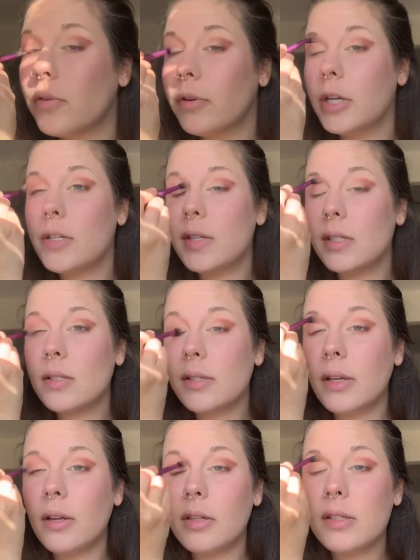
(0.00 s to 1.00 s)
reasons,
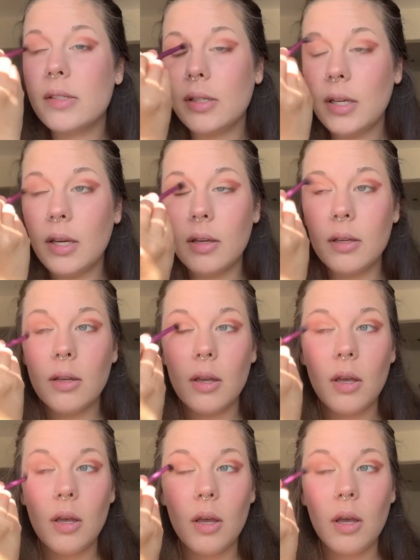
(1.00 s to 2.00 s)
honestly.
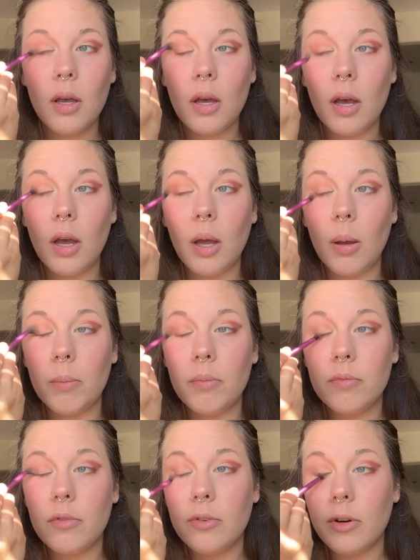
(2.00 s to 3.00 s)

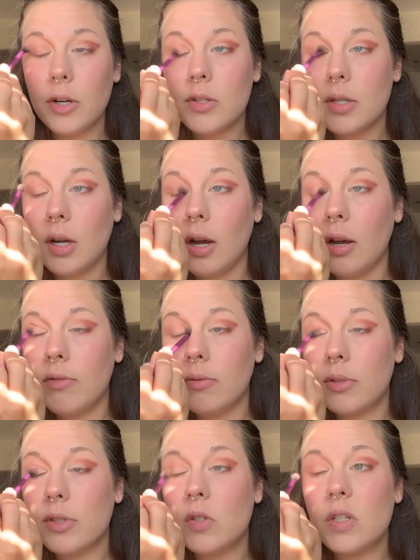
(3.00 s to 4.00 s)
First off
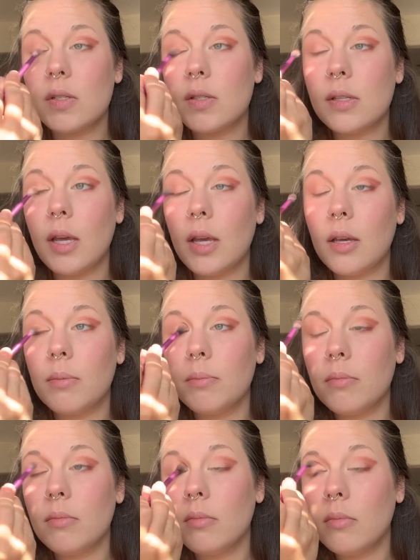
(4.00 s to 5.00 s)
was just like
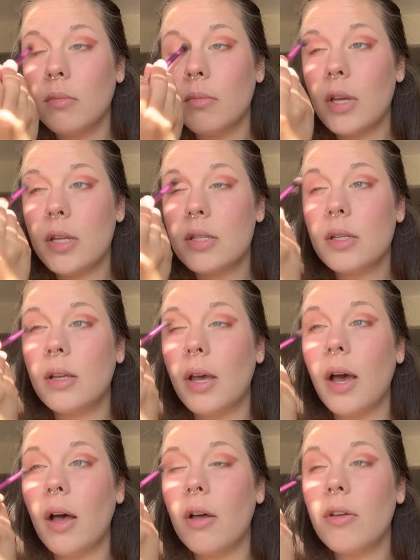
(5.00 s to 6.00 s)
mental
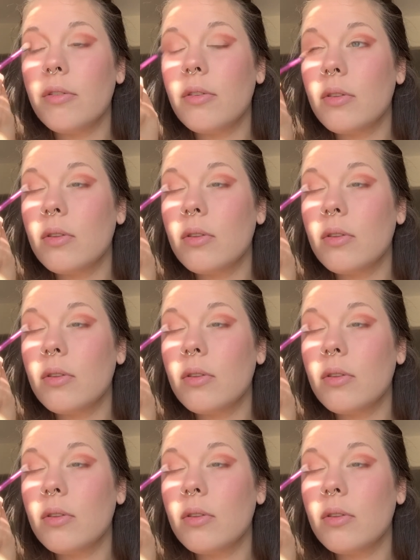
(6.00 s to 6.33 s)
health.